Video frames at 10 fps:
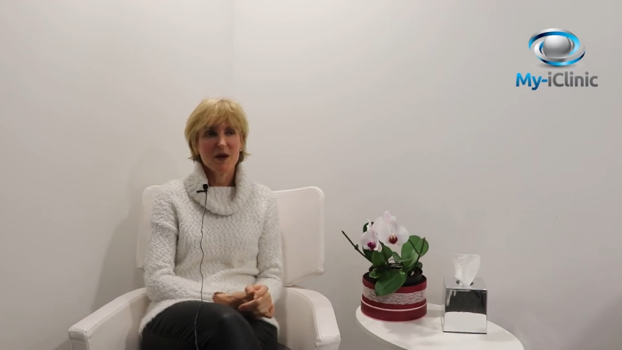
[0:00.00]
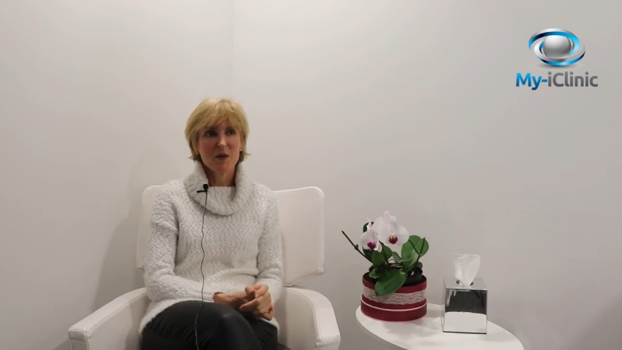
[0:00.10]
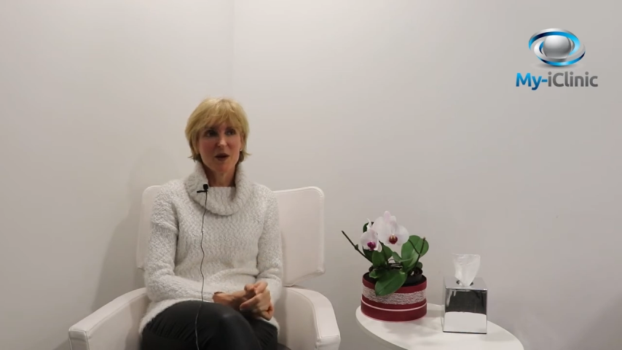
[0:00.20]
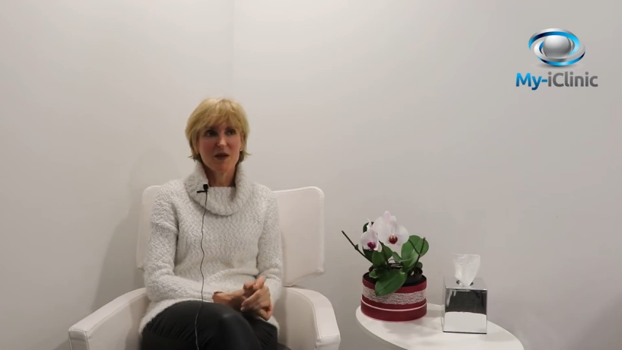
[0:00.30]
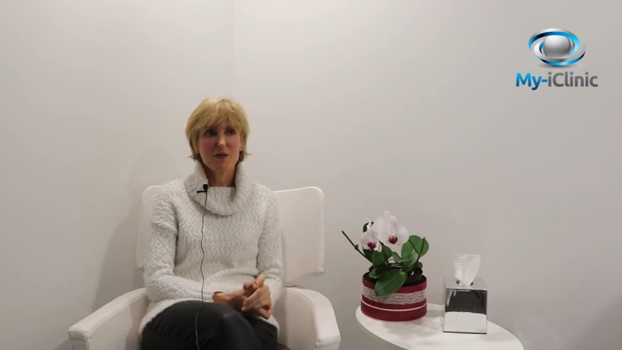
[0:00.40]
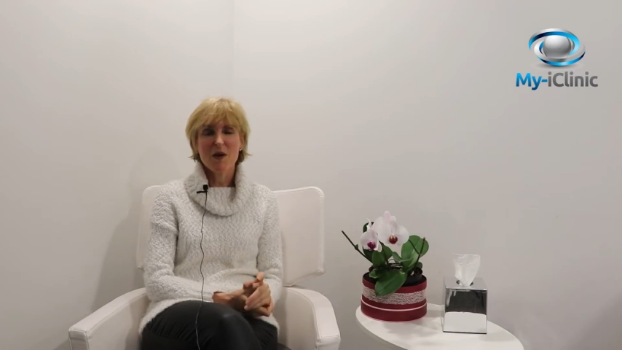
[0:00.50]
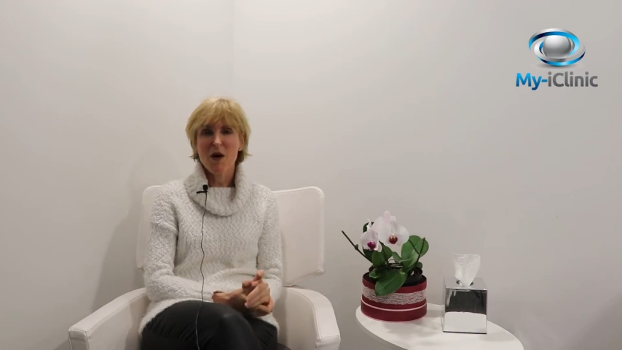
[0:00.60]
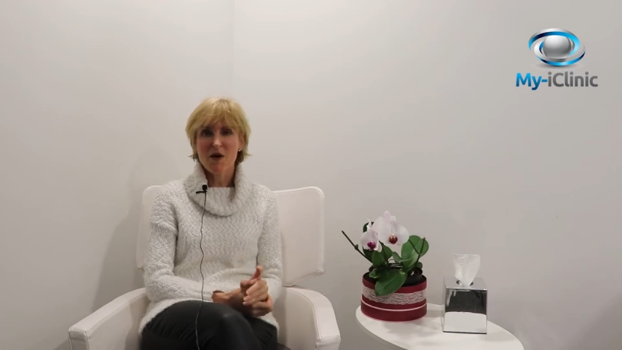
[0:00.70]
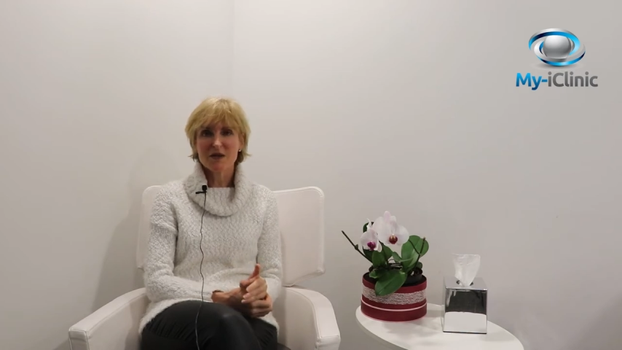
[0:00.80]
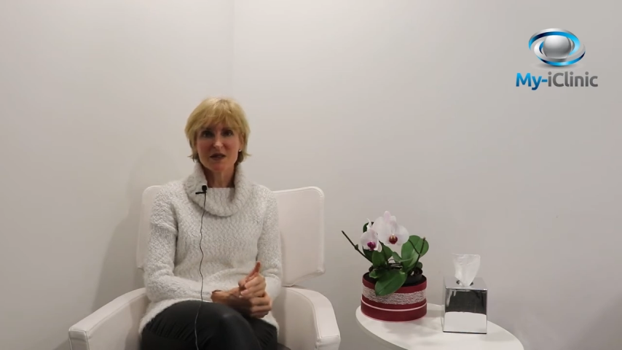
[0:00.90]
with
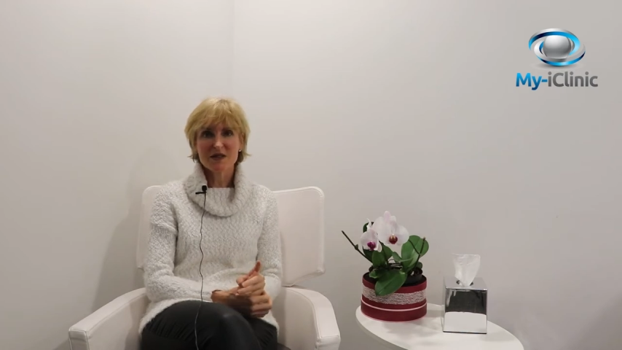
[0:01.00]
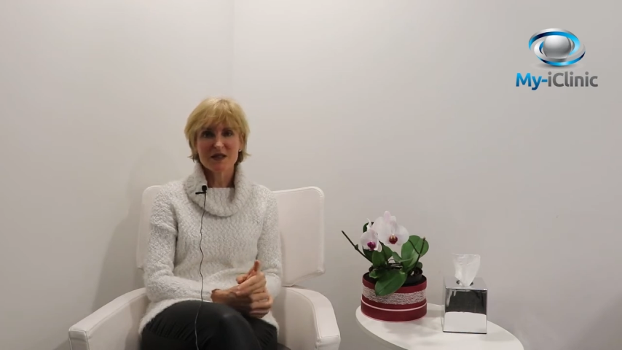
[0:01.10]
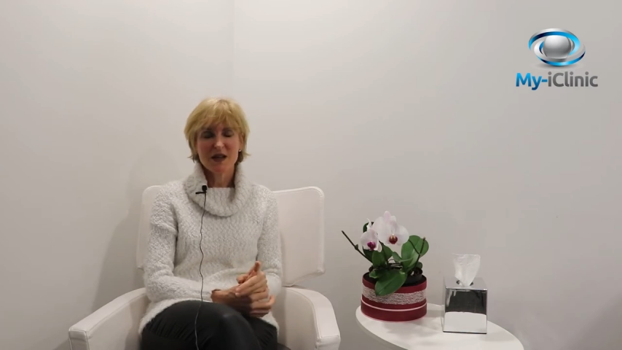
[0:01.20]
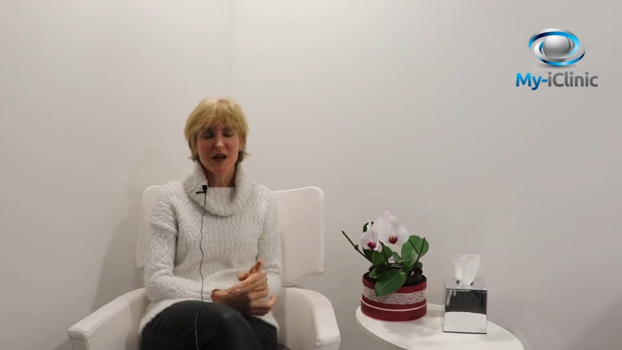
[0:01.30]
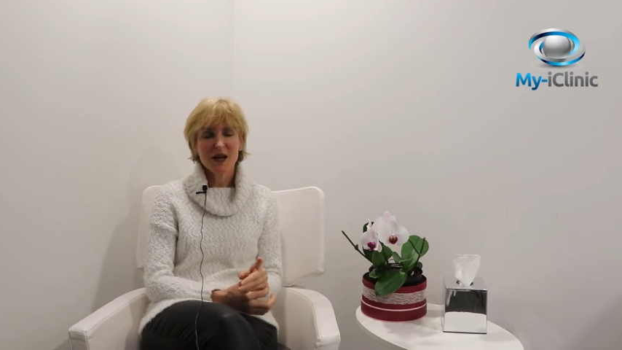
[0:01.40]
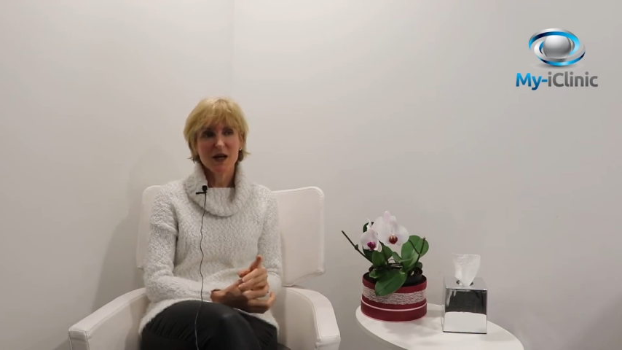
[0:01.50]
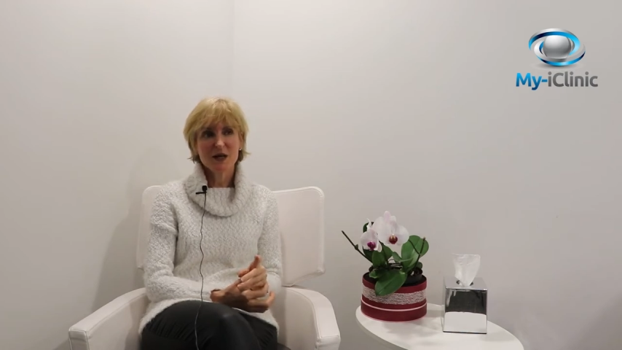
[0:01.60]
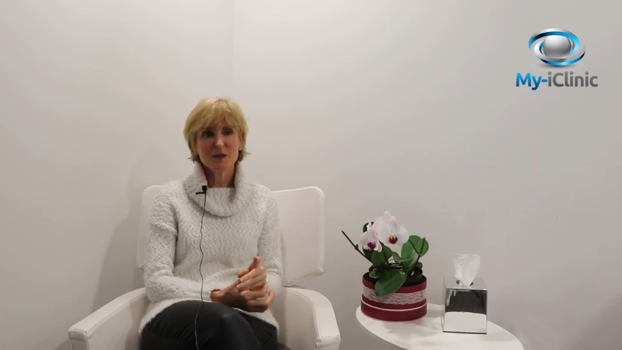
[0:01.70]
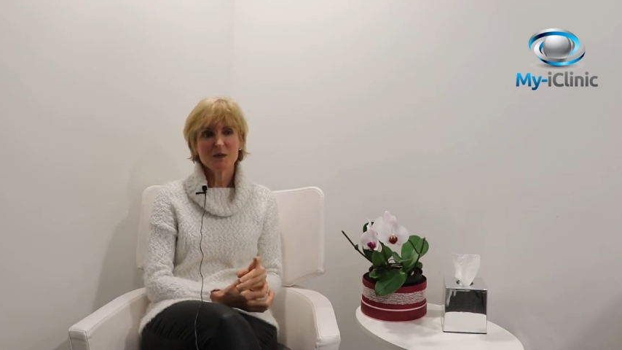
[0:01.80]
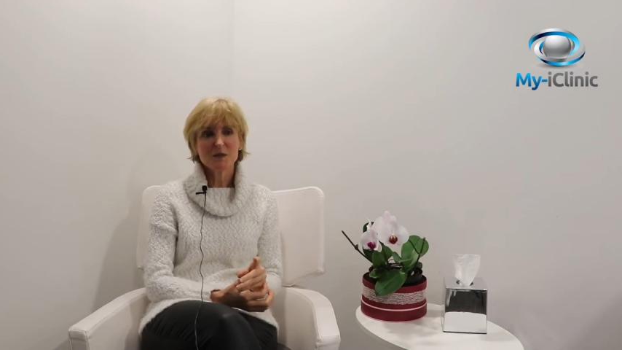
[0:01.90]
masks,
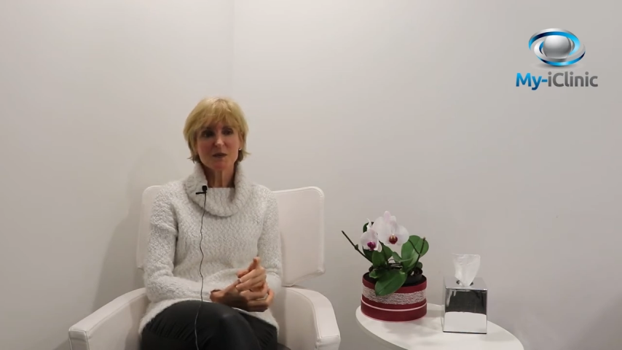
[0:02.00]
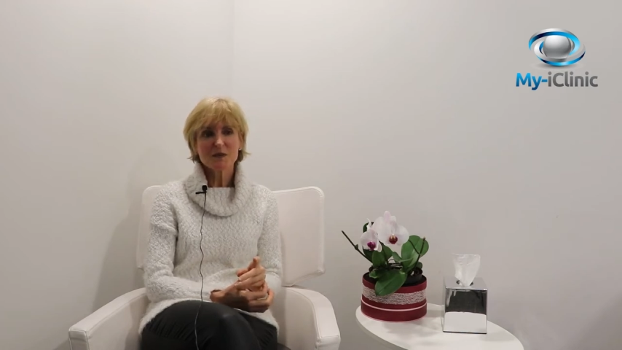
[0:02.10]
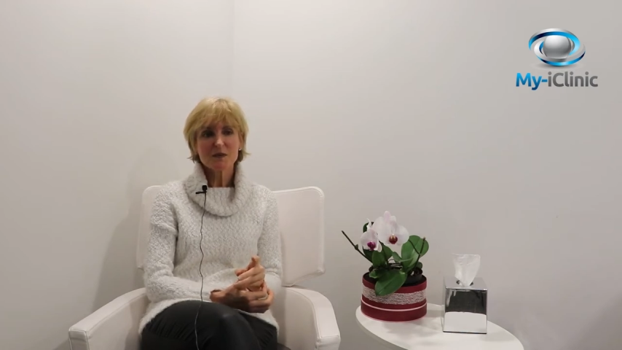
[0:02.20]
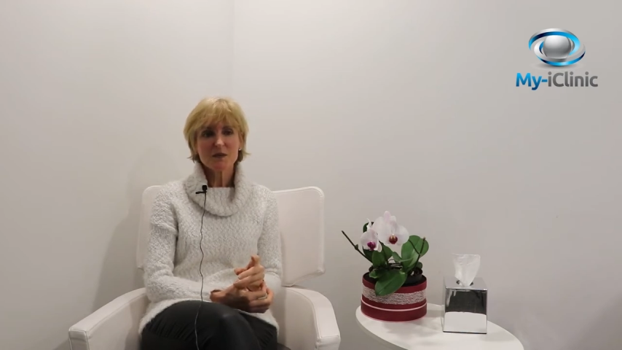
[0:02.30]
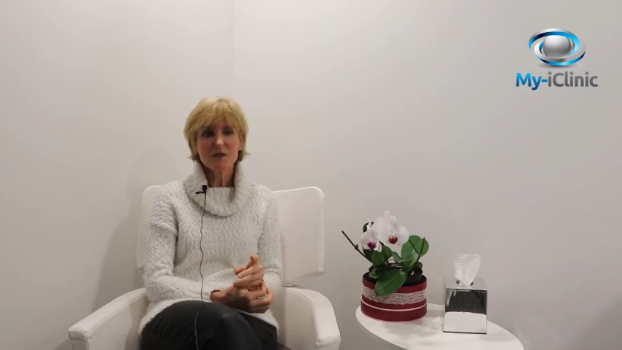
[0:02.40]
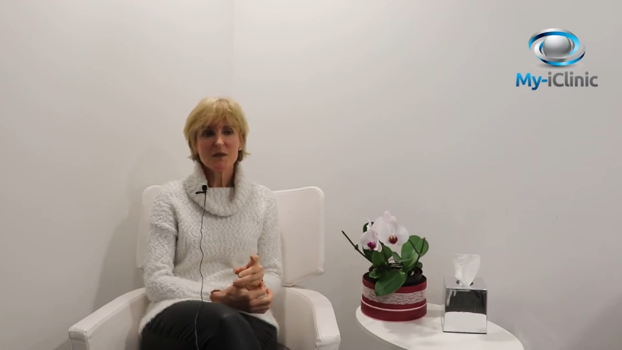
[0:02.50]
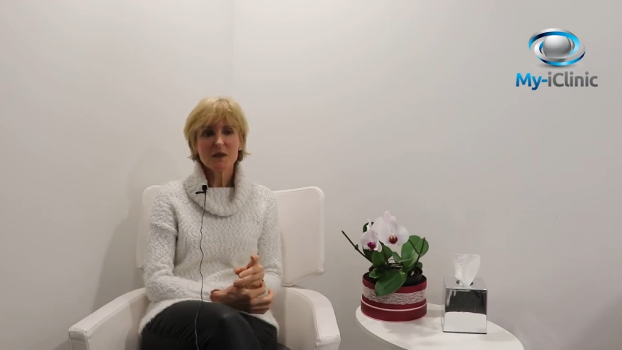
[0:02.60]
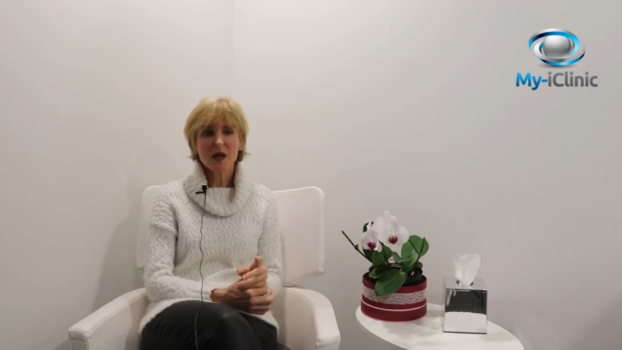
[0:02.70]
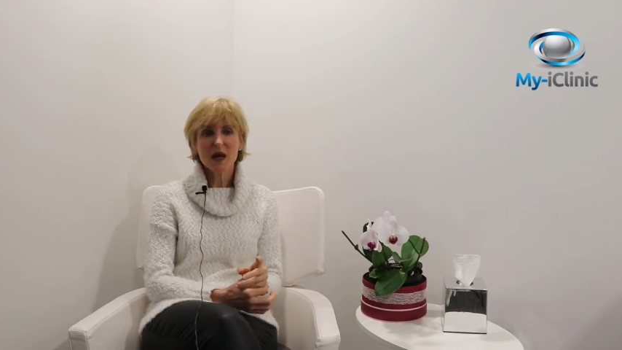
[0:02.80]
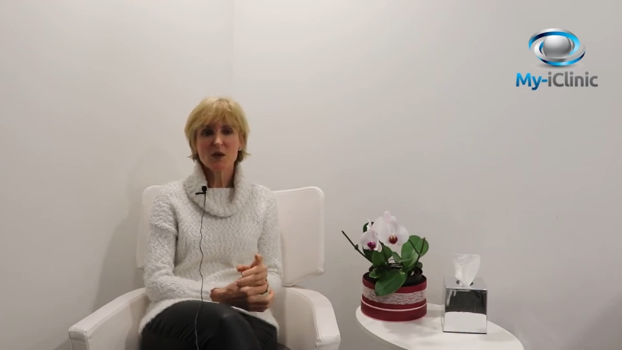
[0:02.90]
and
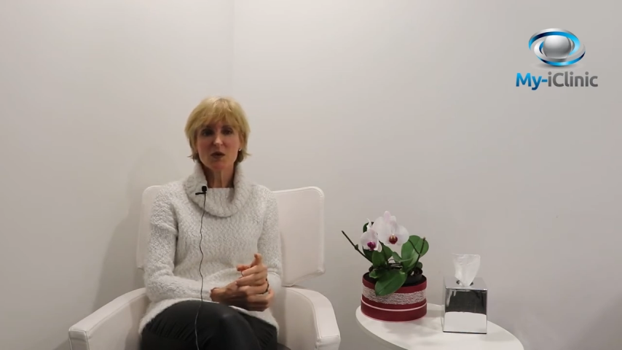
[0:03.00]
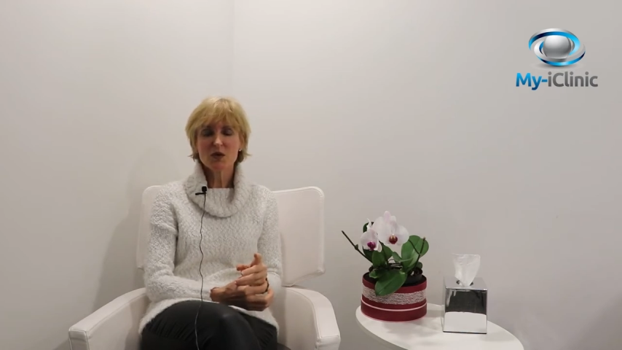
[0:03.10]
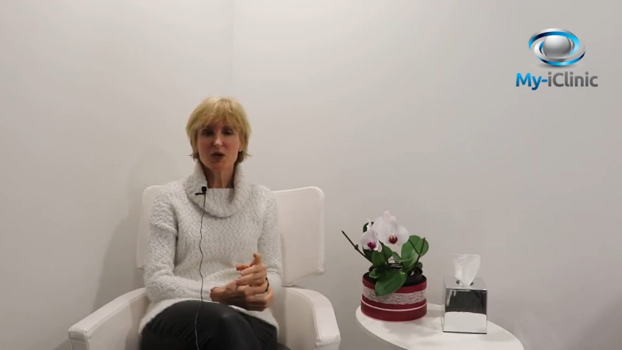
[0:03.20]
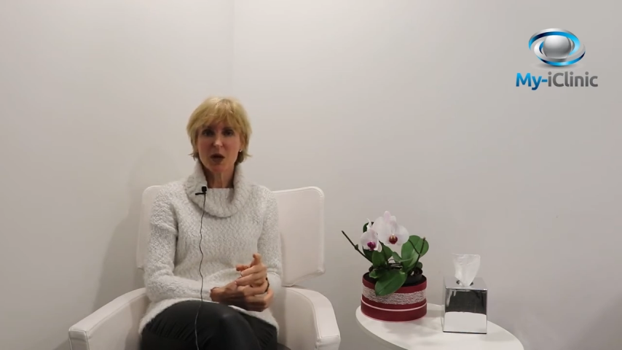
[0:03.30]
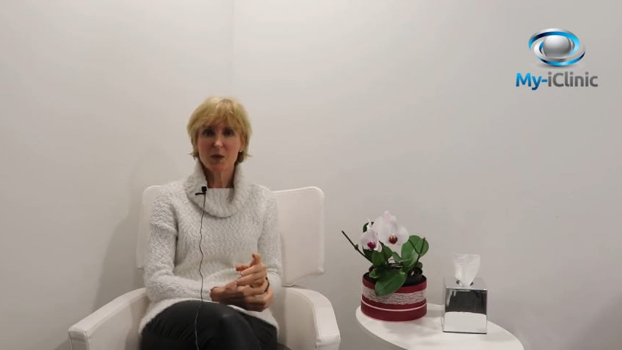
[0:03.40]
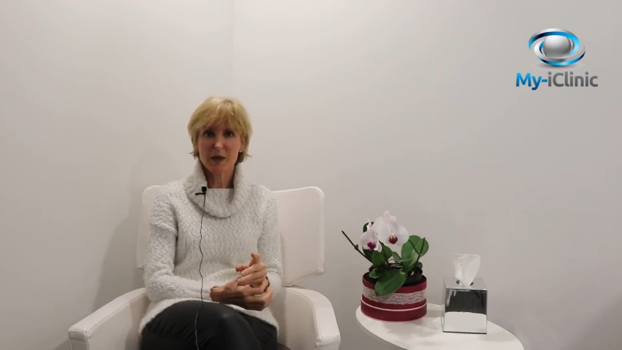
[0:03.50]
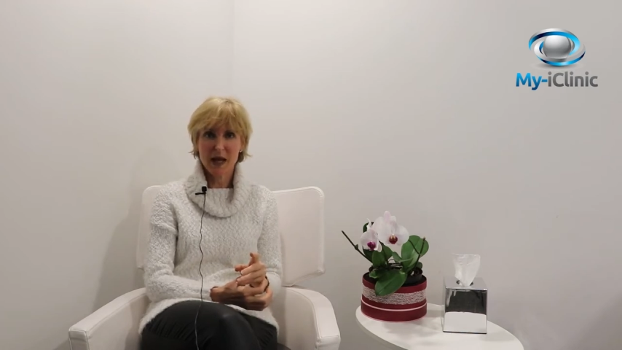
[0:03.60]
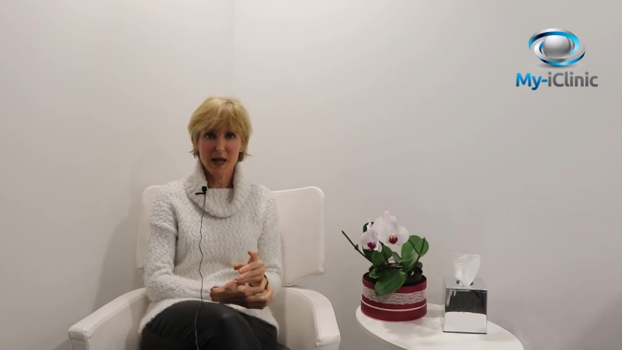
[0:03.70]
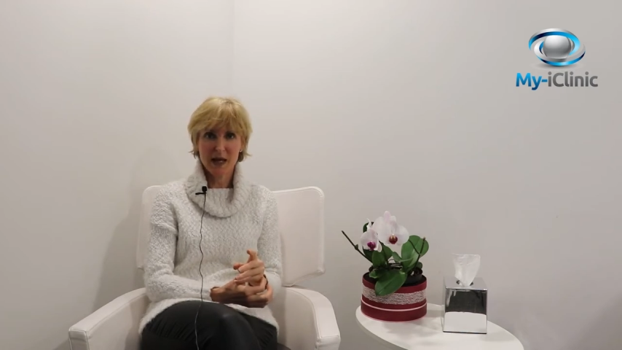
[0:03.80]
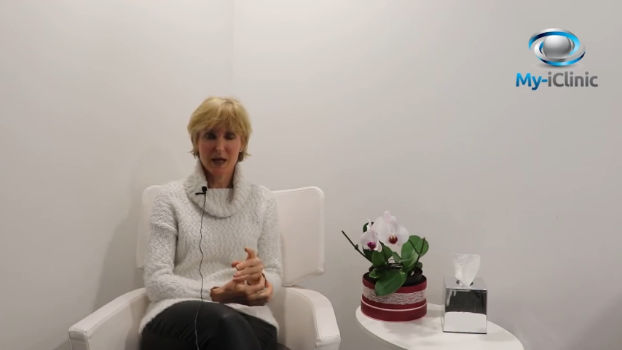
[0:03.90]
also
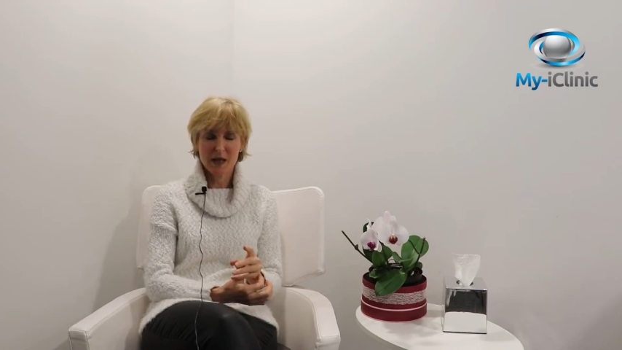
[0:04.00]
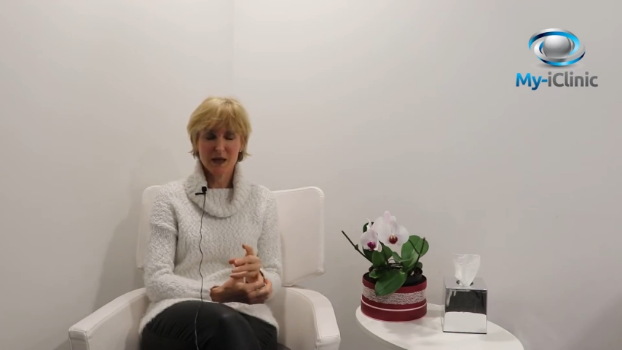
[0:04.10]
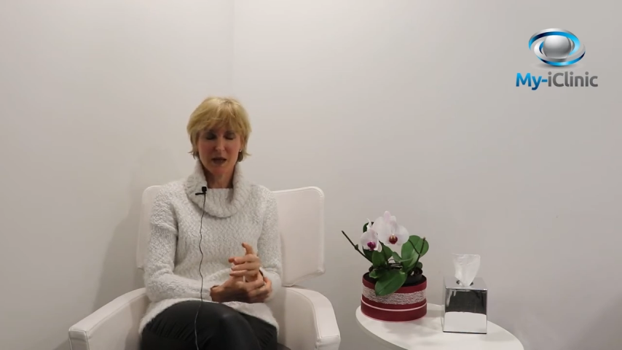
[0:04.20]
playing